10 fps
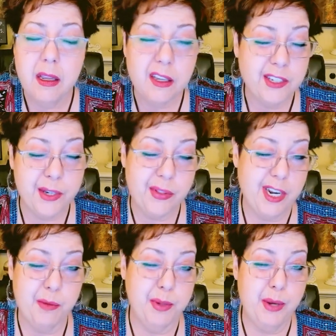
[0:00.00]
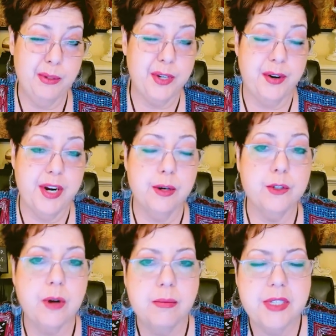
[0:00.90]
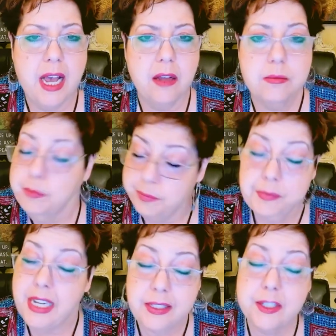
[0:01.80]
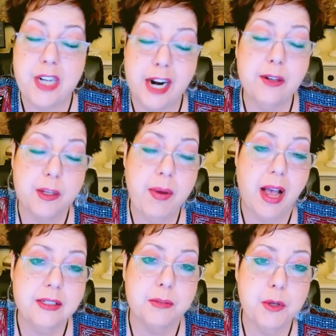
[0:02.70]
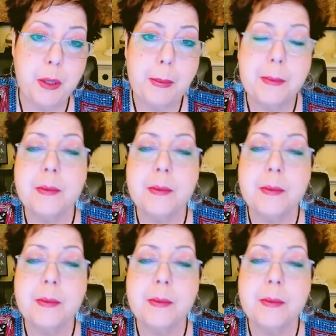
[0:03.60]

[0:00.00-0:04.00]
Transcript: so that it blows their eardrums out. That's entirely possible.